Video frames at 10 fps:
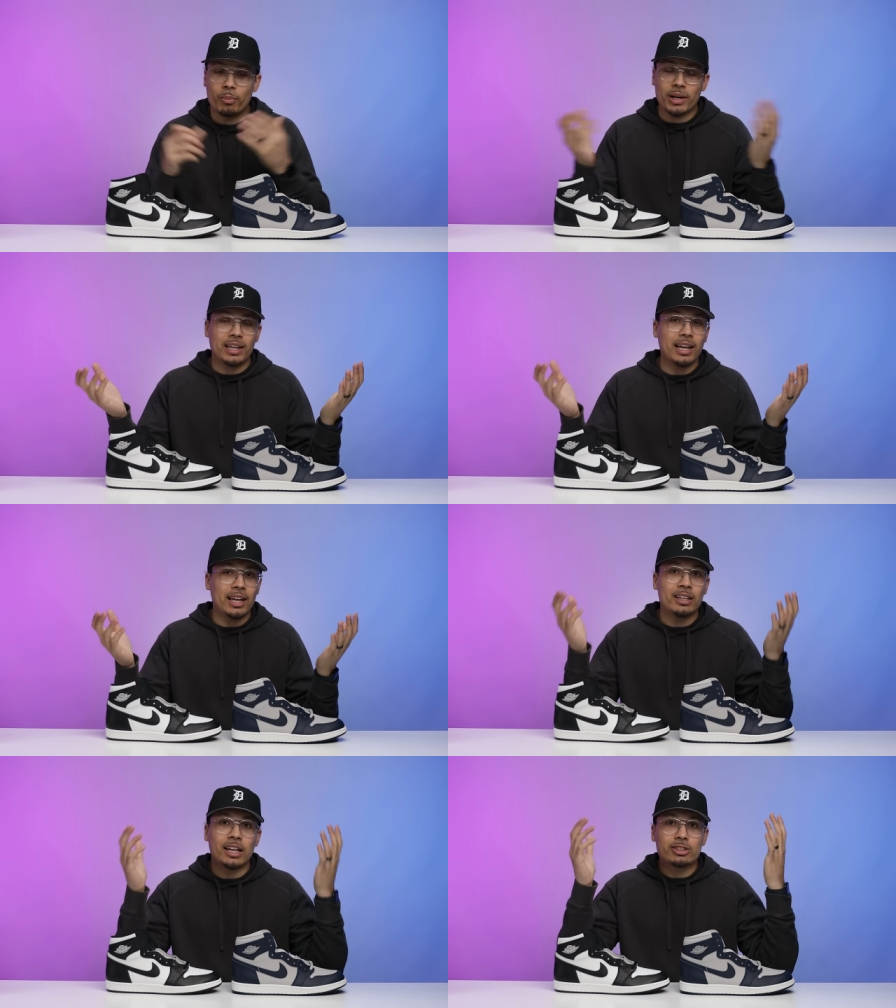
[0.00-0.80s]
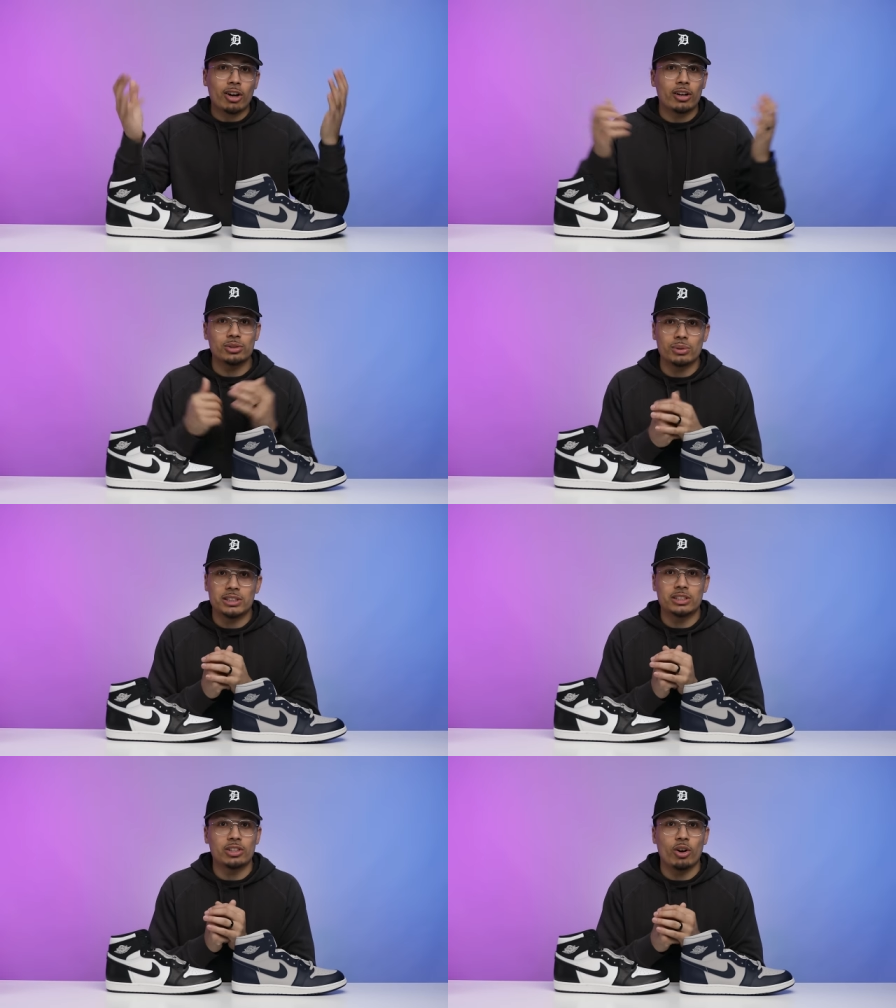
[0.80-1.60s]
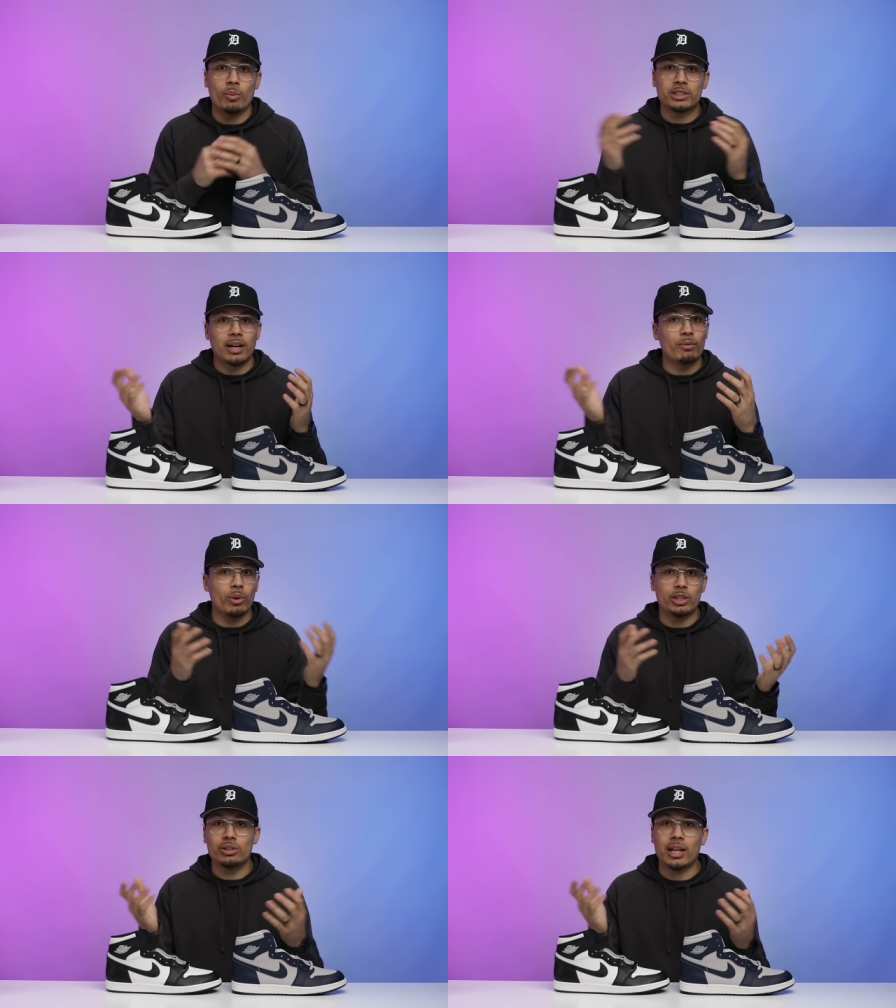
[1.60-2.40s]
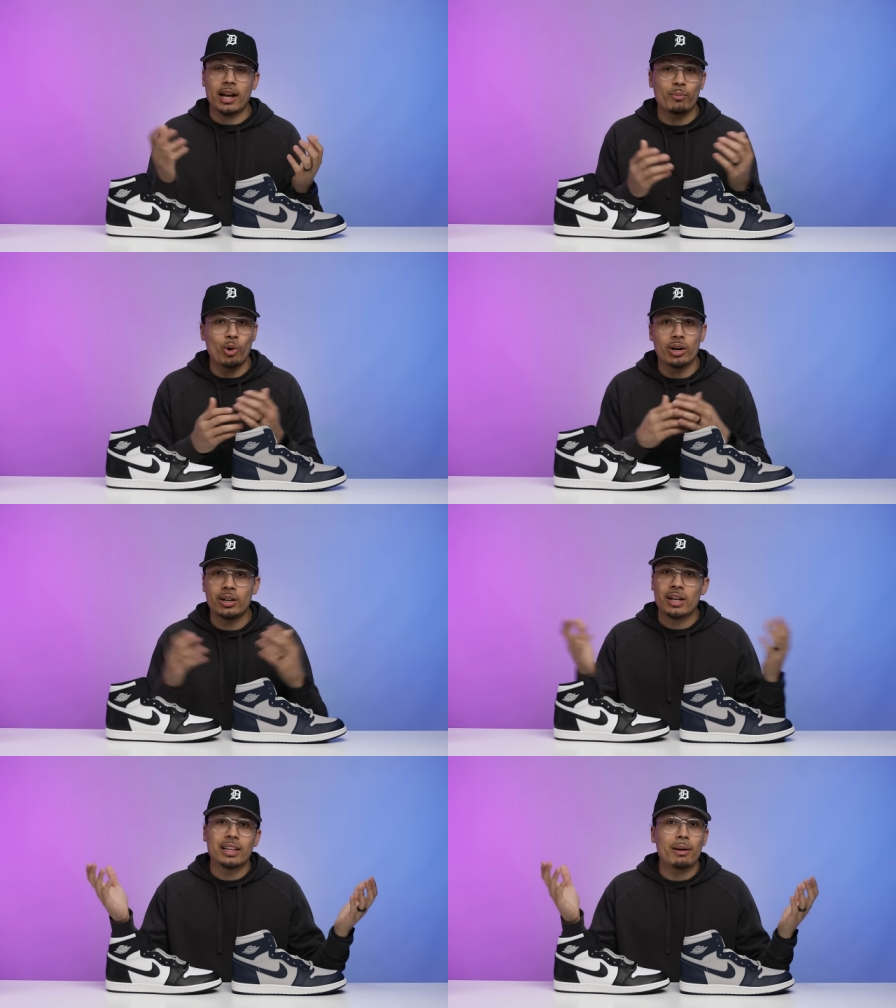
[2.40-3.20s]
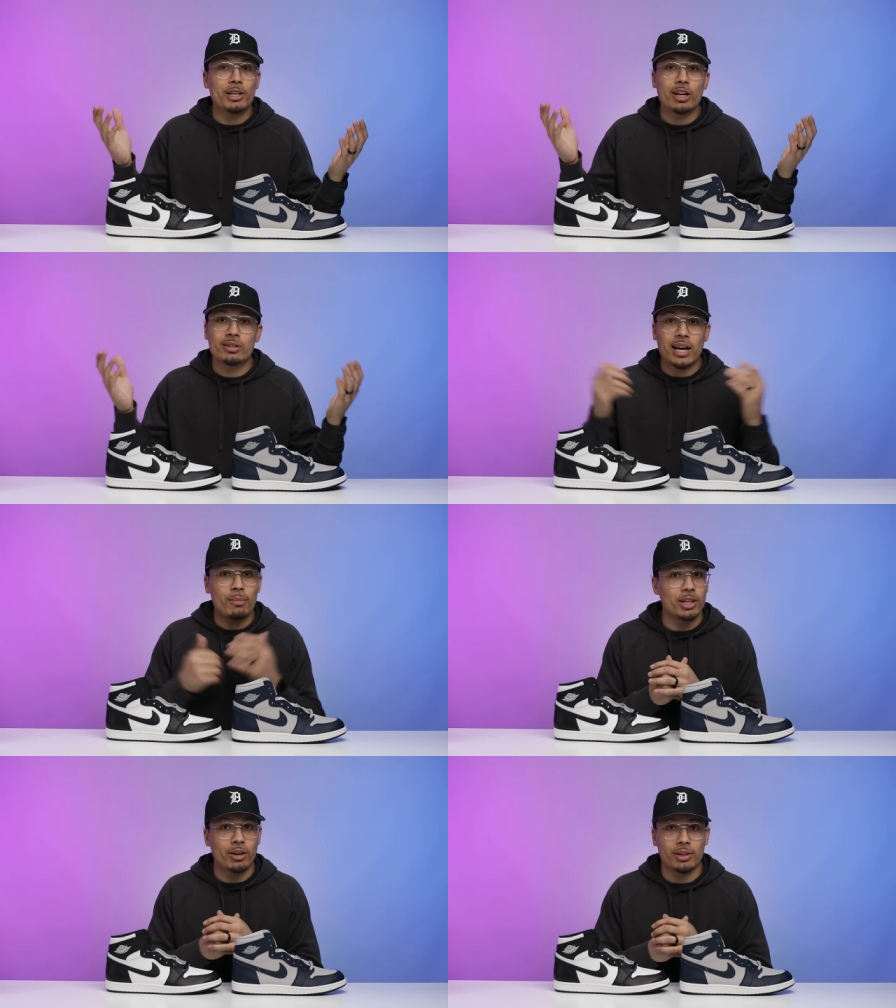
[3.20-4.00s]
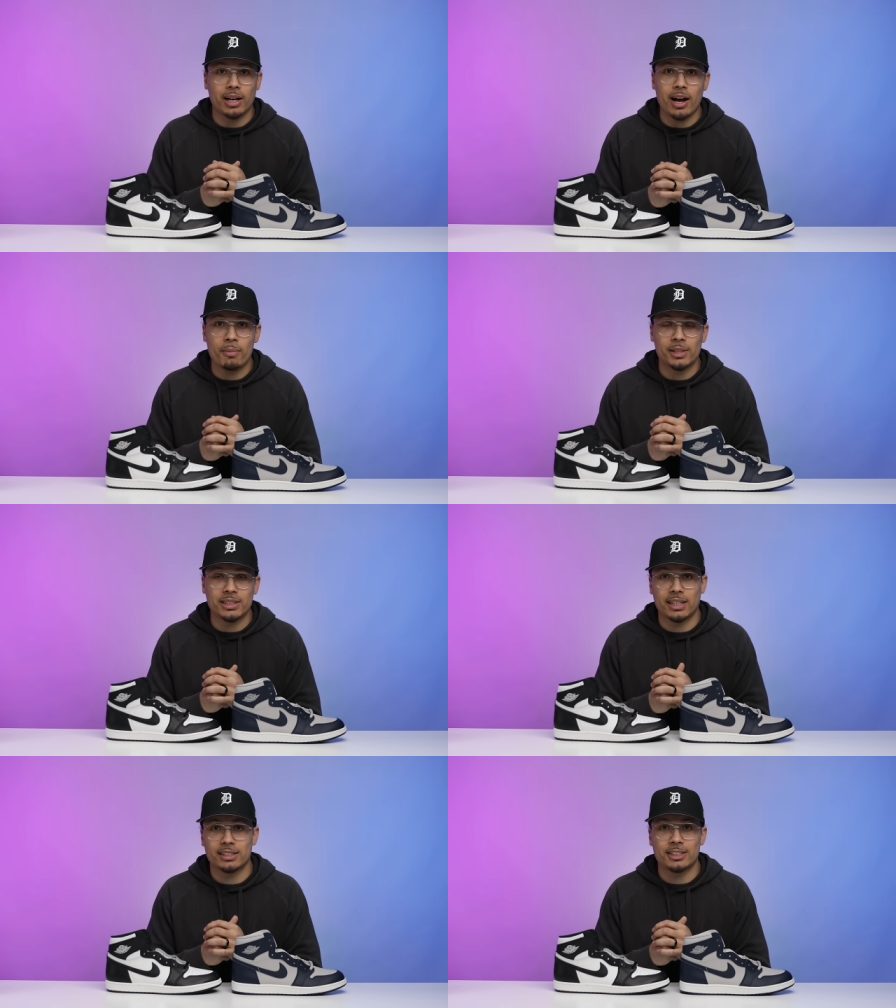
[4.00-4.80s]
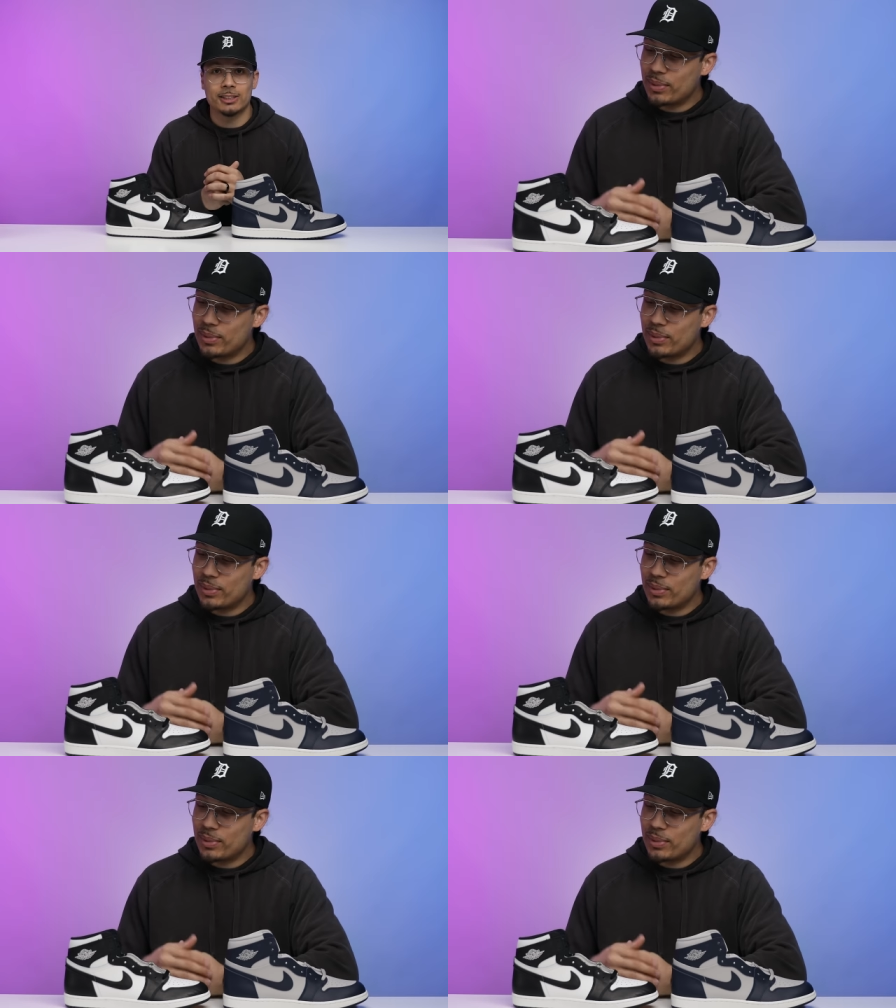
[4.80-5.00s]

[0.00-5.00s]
But again, it's all to each his own, whichever one you like more, let me know down below in the comment section.